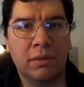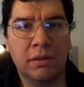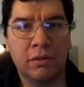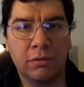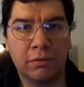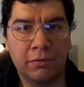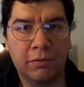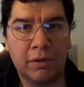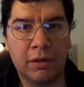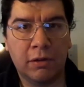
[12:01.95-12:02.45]

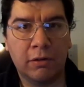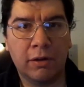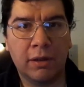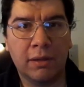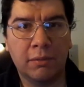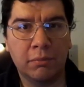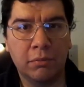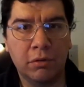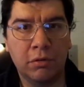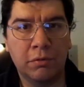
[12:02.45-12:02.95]
and her father
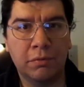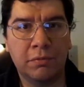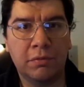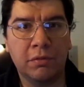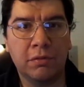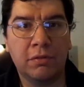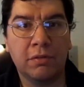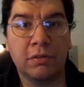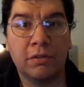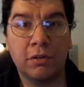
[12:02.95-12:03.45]
had
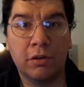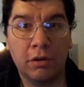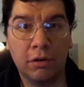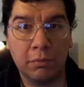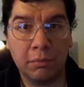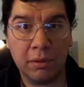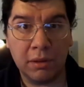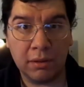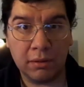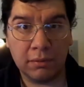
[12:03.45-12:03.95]
moved to
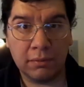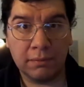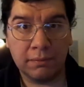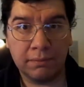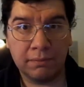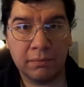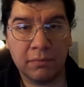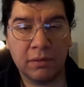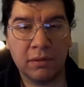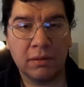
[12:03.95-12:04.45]
Tacoma,
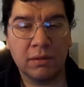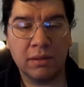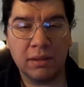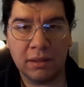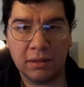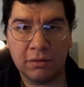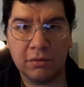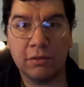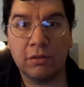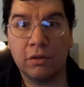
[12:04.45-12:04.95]

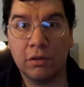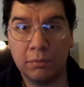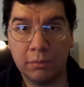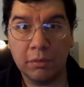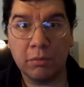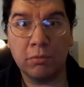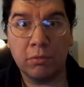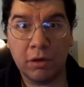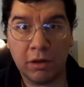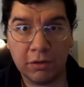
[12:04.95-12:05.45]
yeah,
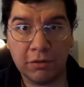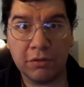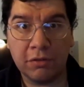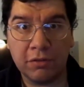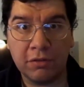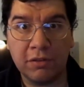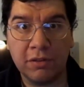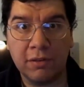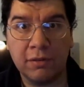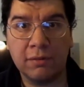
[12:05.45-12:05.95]
Tacoma,
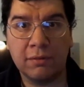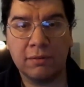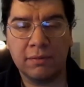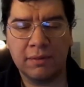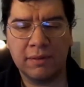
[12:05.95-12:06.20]
Washington.